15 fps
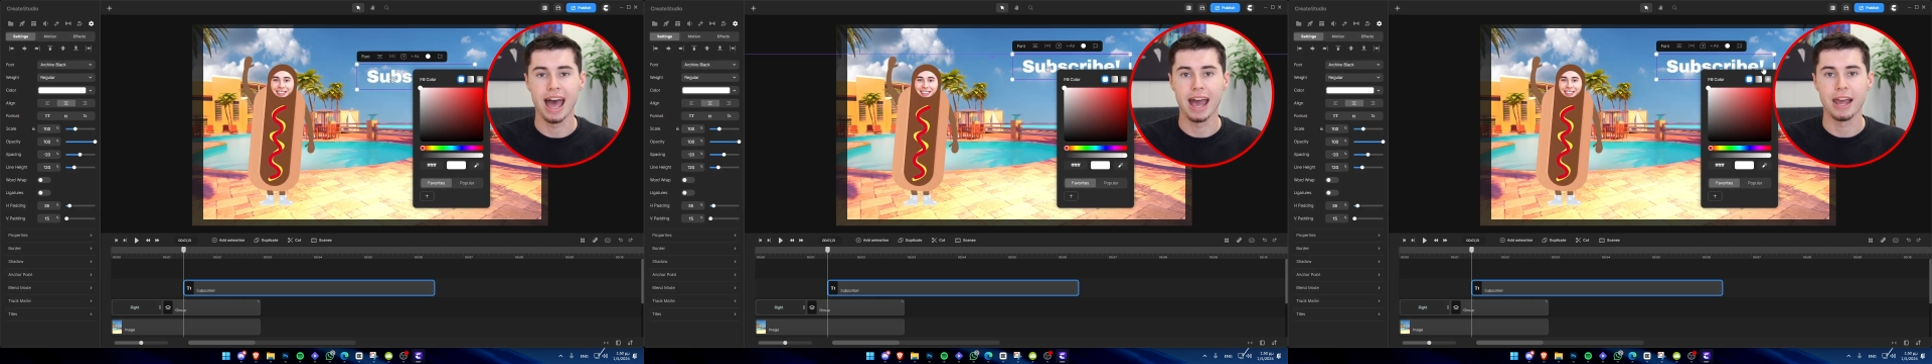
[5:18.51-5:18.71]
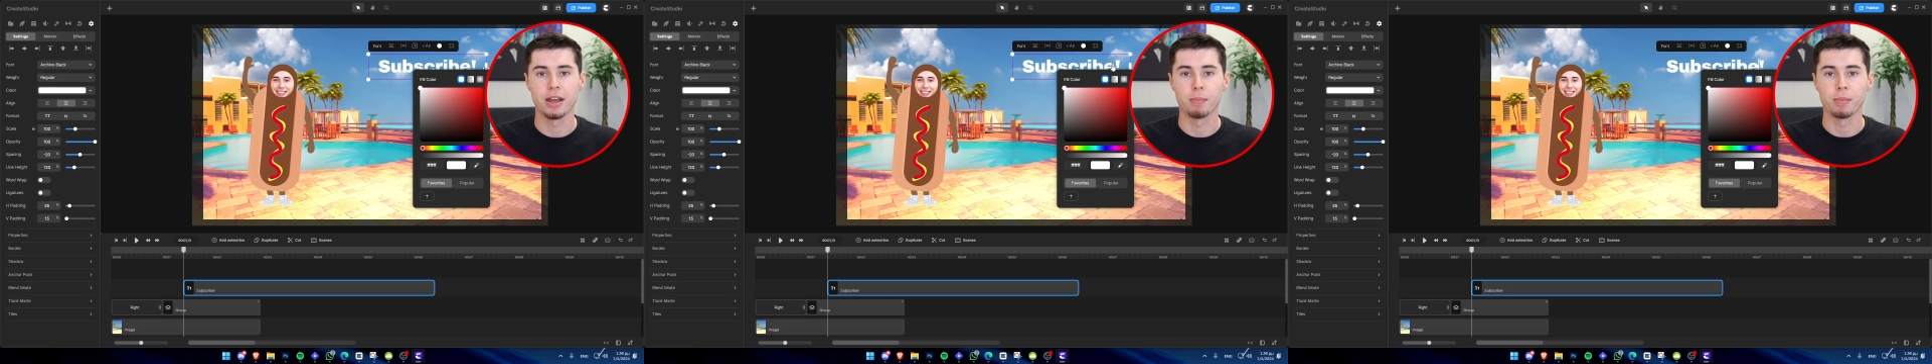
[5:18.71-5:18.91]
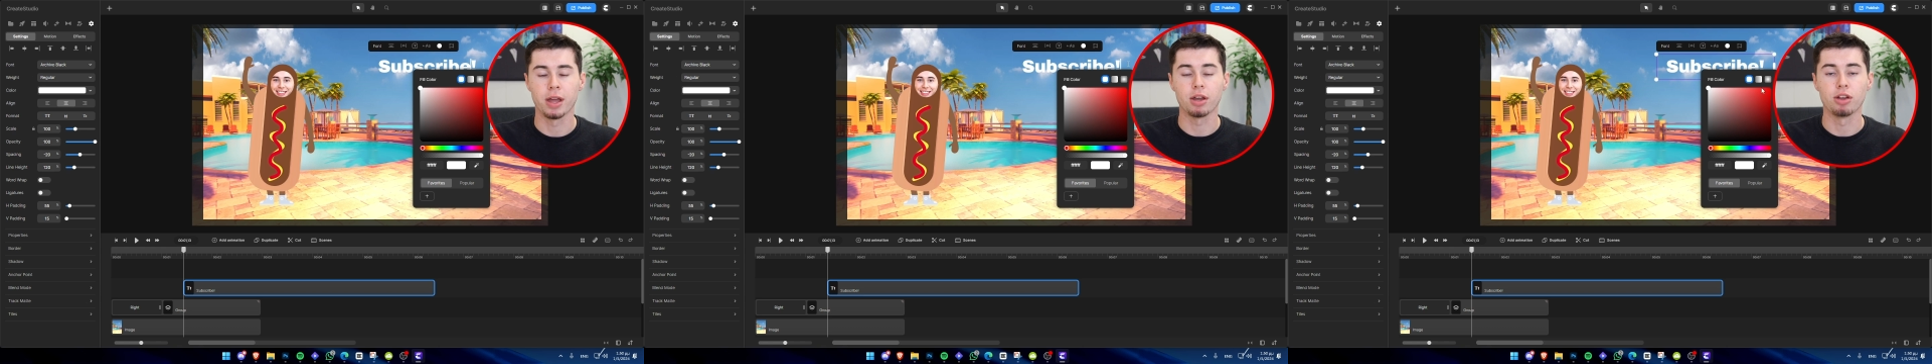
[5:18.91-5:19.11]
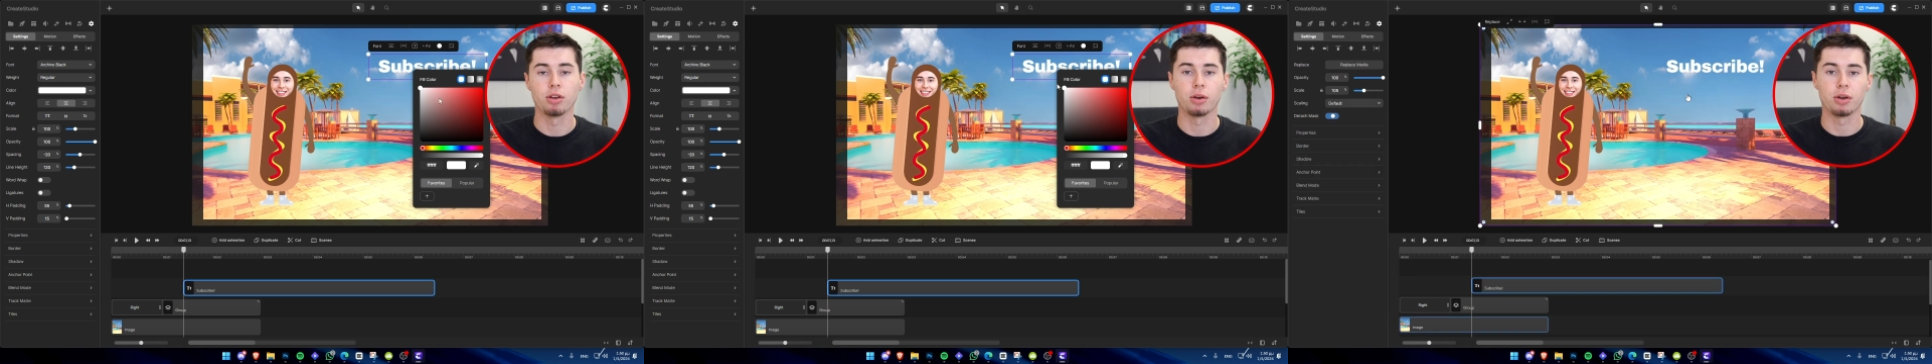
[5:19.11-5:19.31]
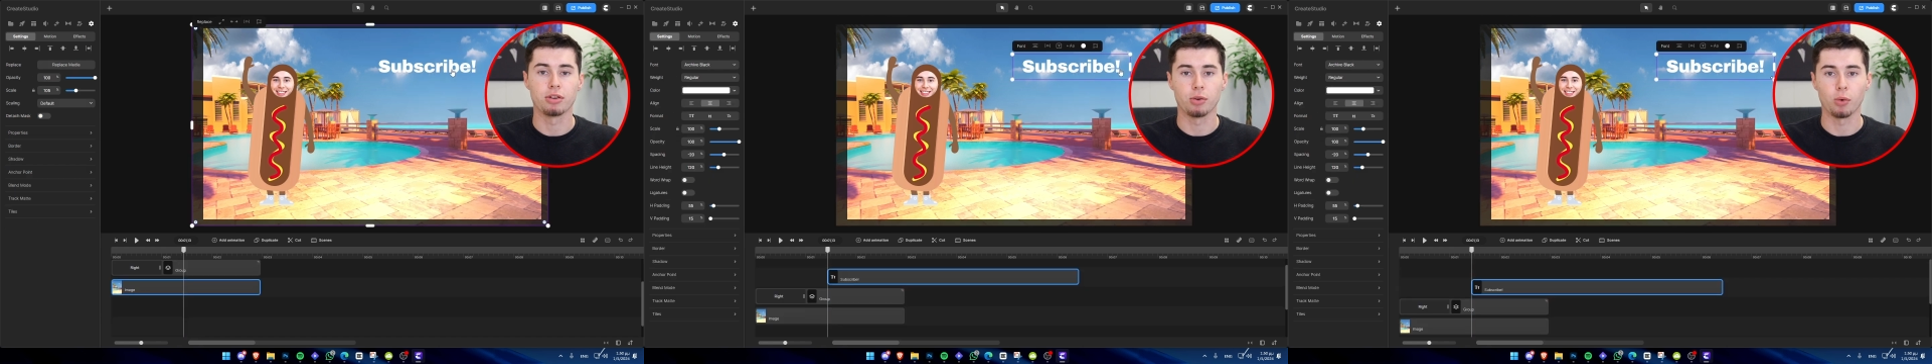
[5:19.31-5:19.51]
adding
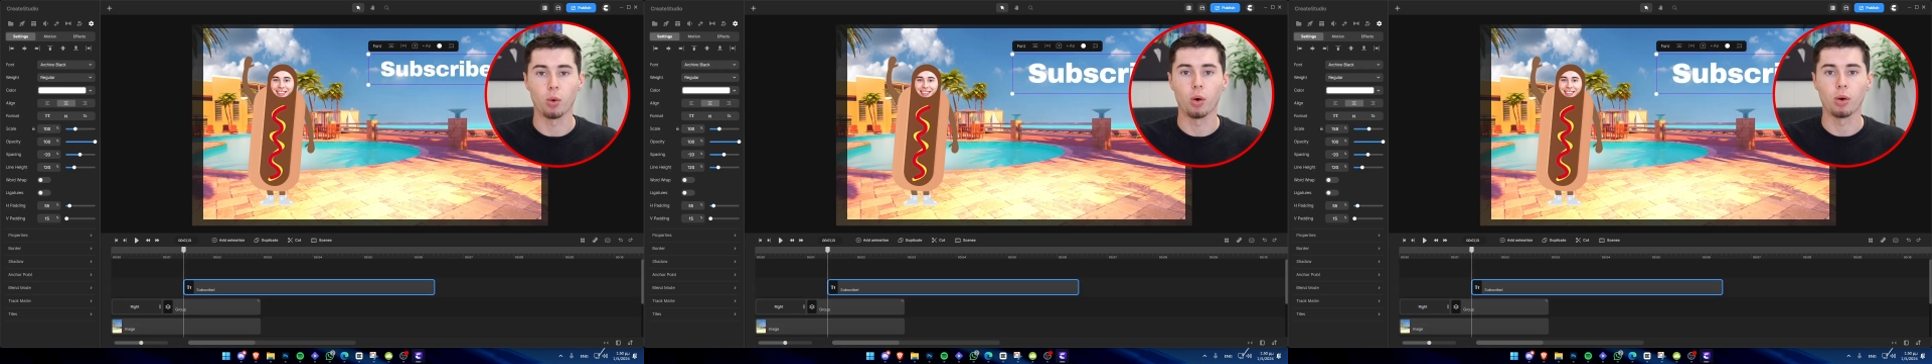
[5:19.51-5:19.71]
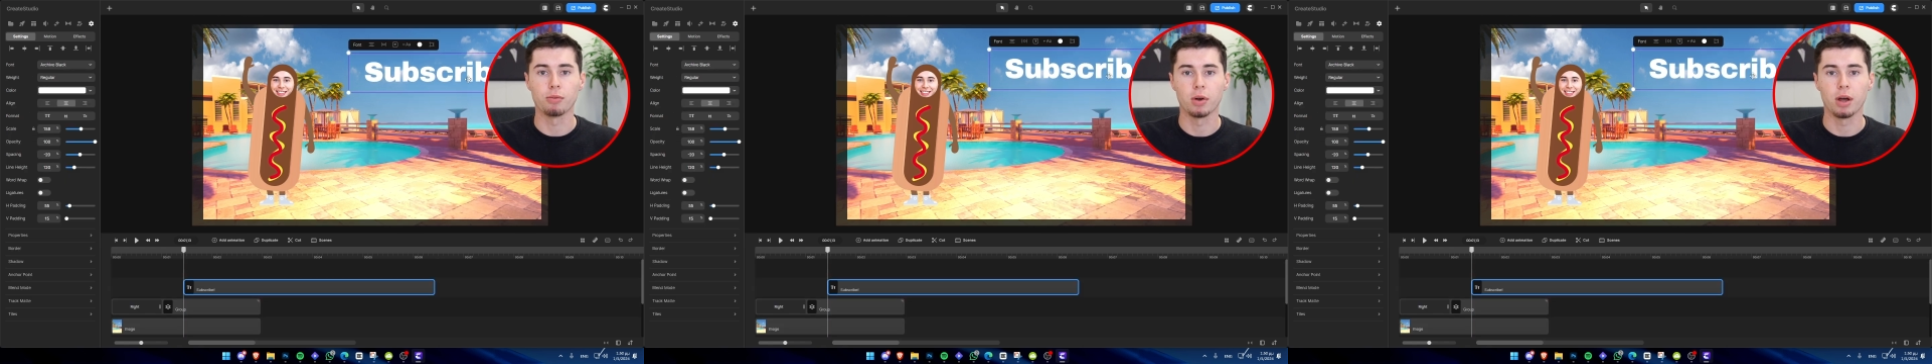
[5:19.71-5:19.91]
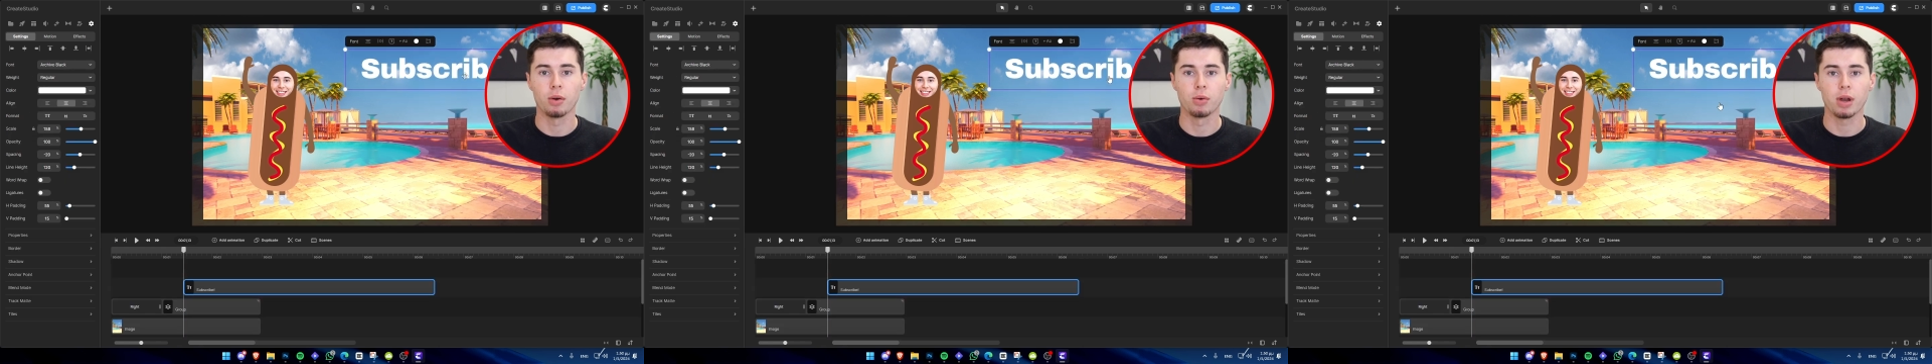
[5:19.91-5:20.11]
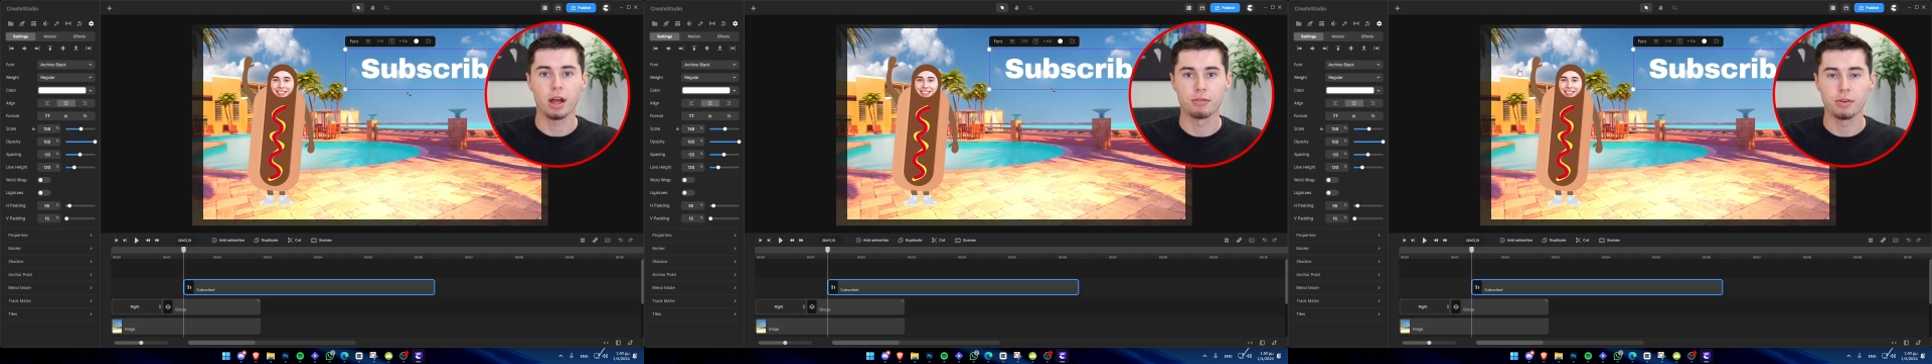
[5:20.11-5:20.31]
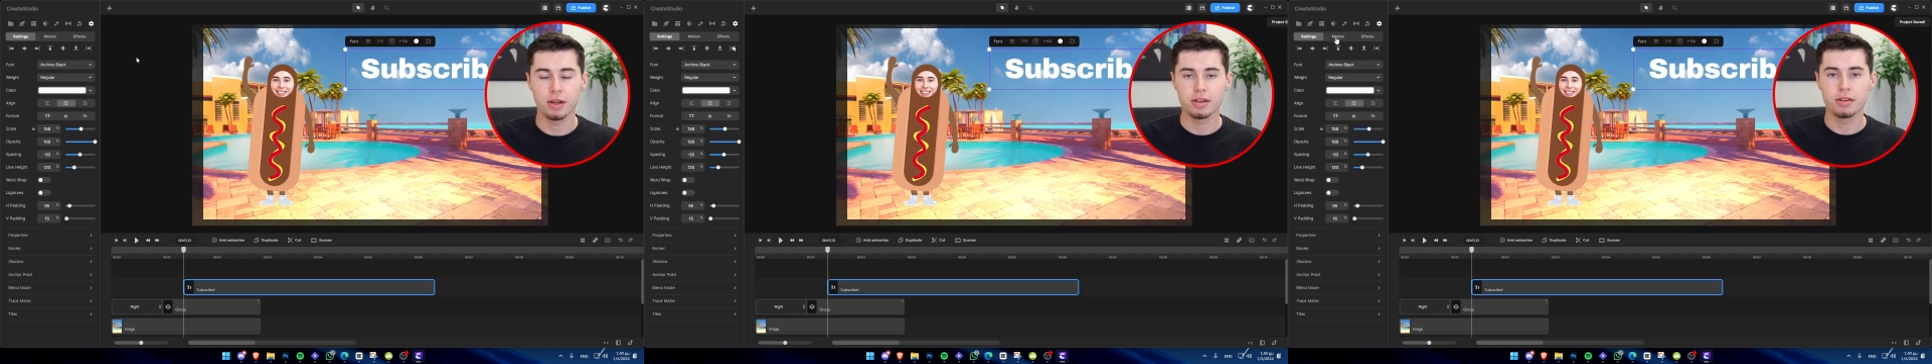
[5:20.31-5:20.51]
pictures or fun
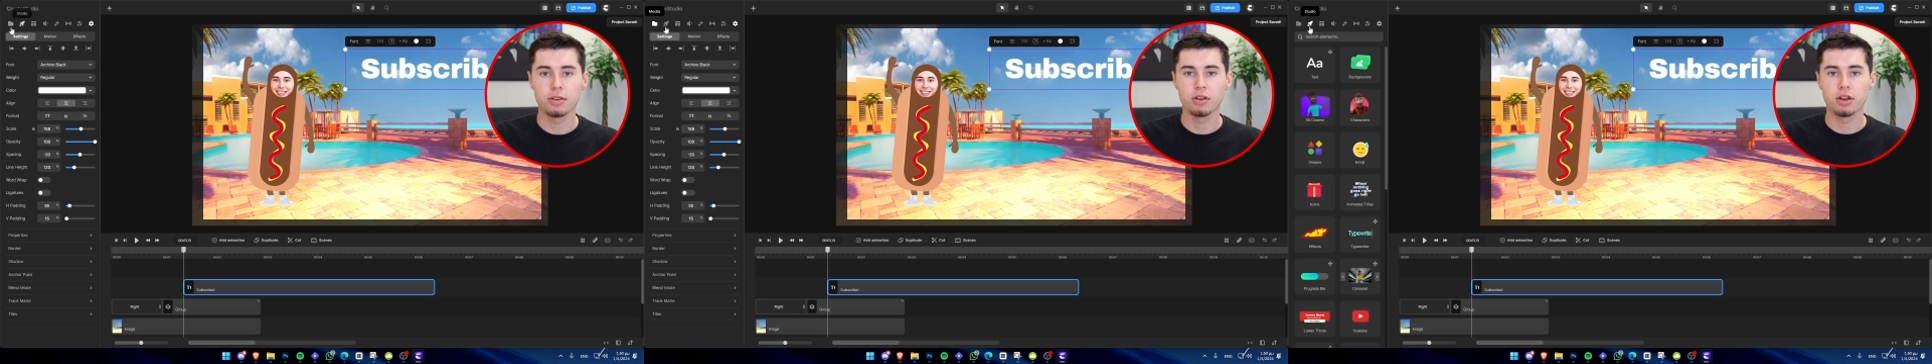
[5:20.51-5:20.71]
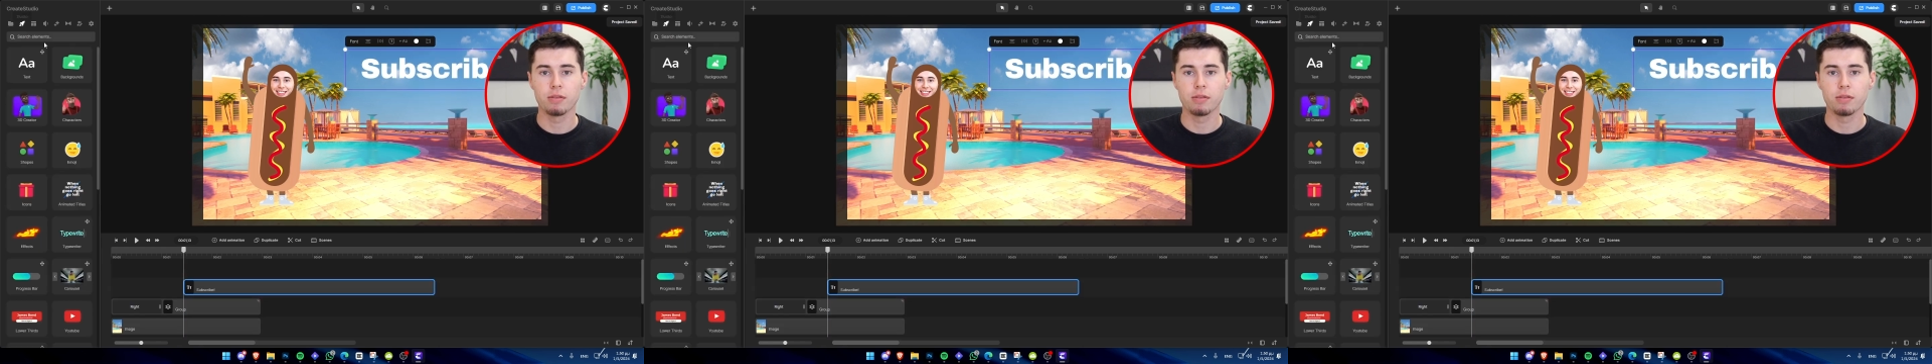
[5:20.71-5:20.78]
graphics.